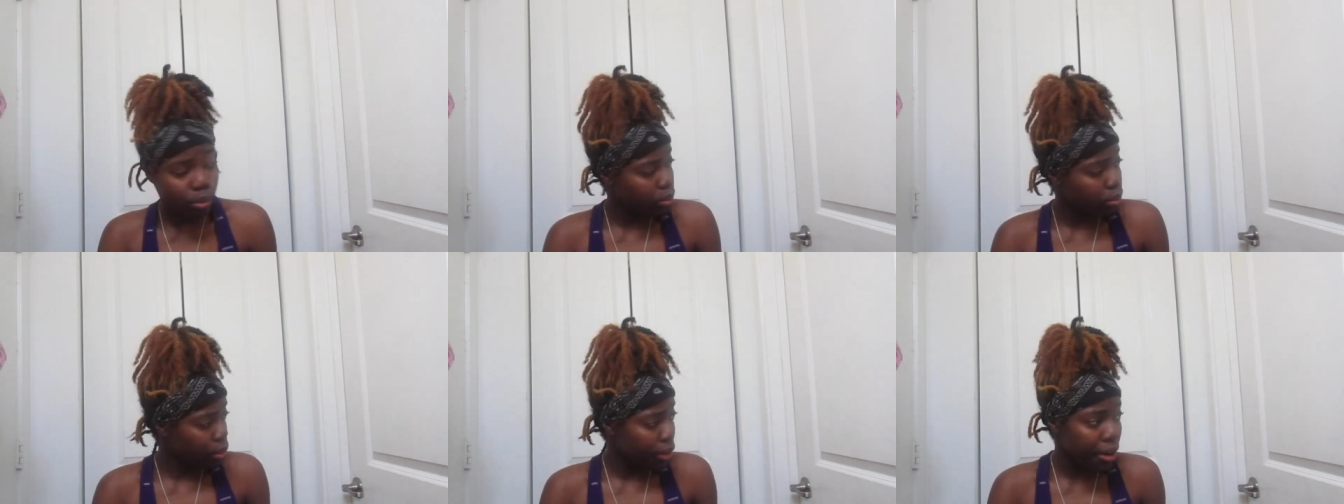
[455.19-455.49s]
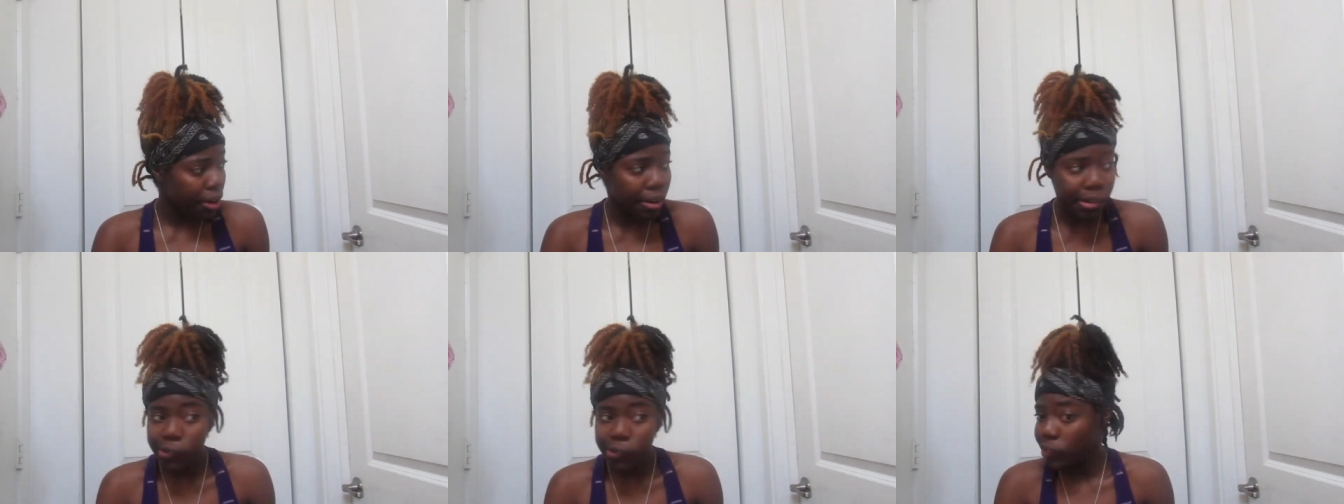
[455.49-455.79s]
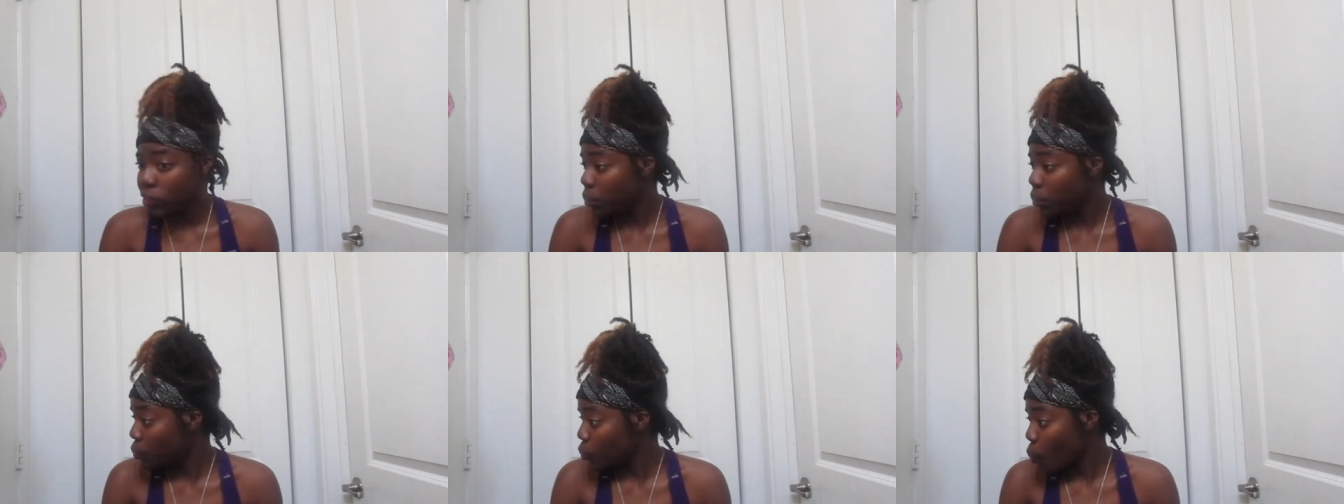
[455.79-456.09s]
work
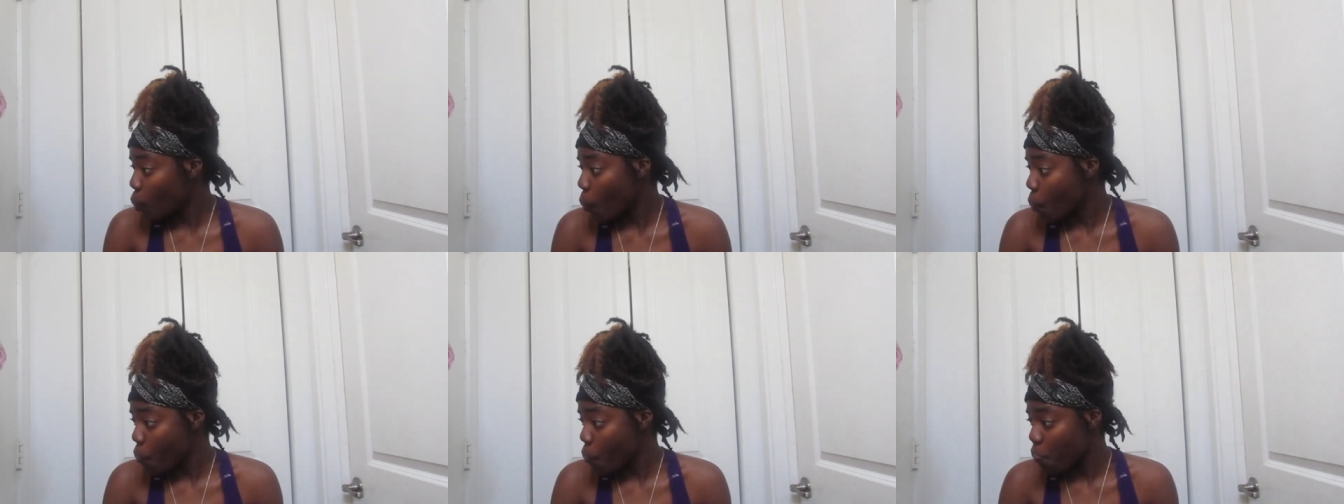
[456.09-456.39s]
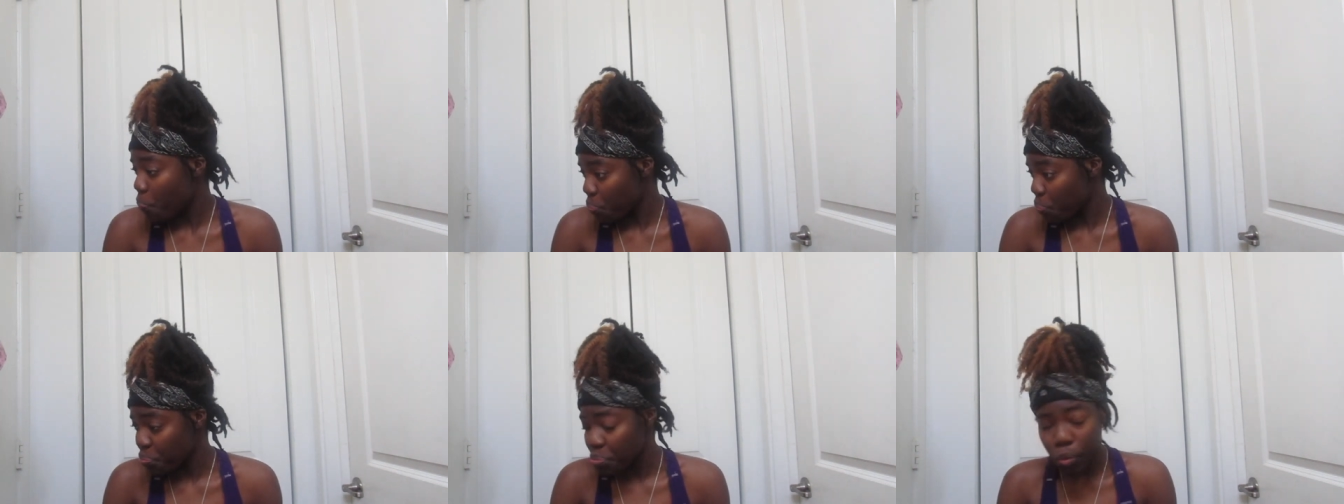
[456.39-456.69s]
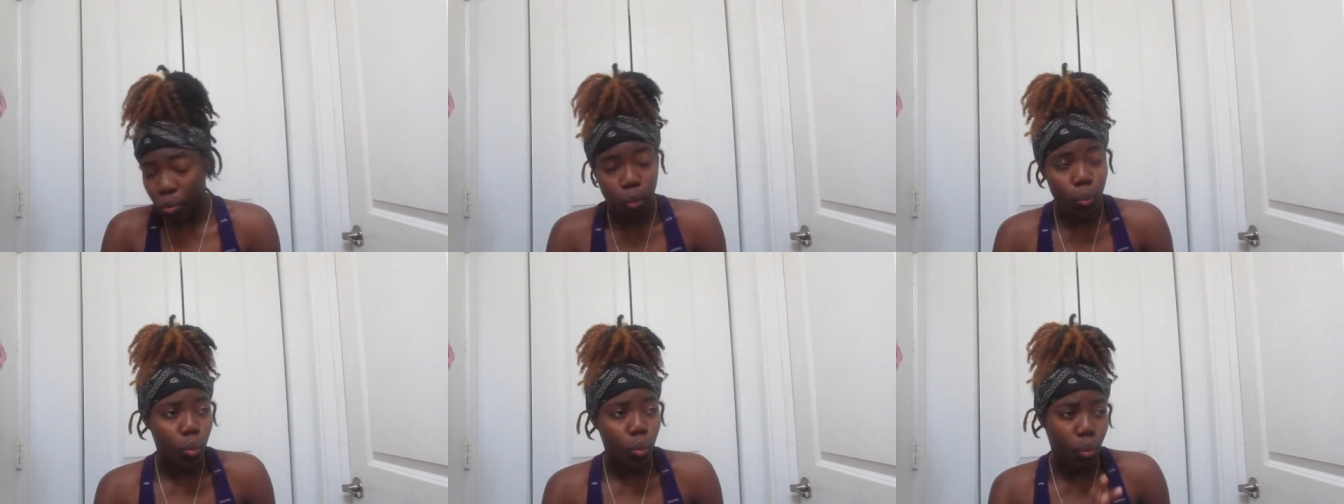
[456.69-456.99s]
or
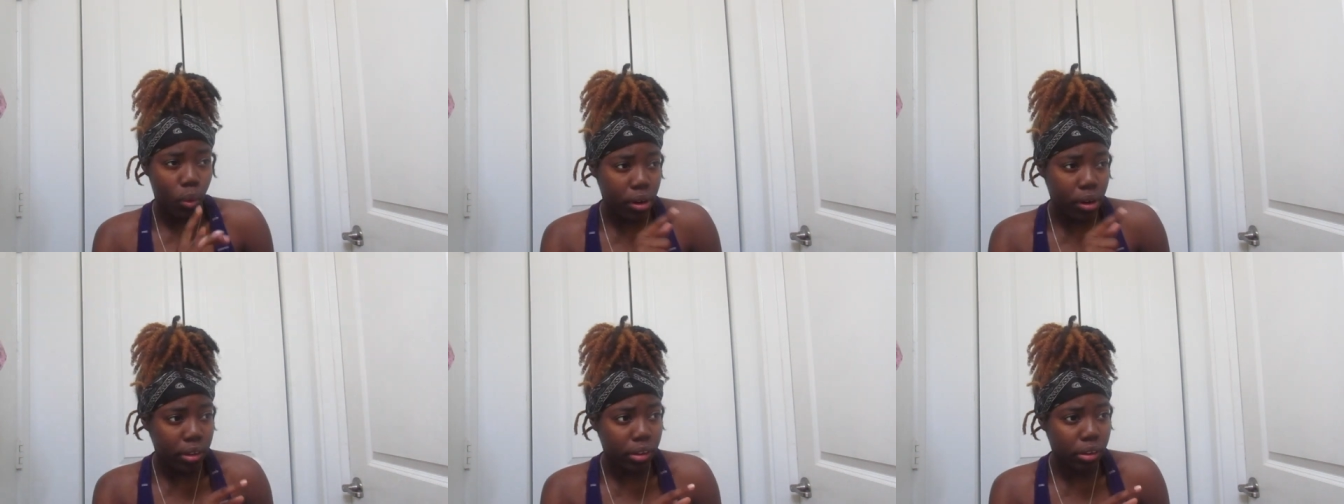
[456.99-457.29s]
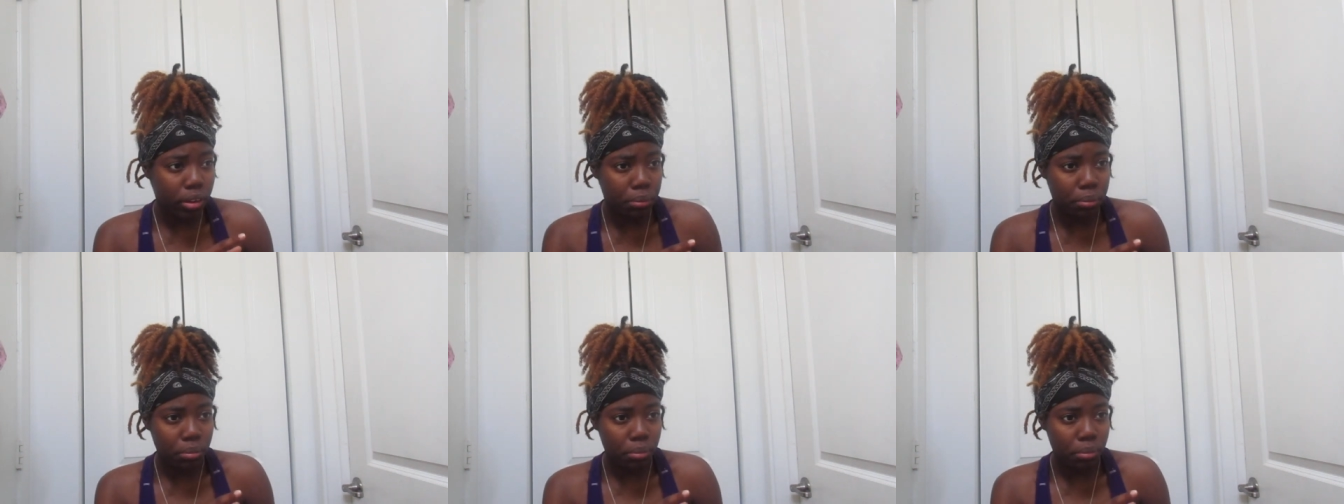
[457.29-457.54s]
work,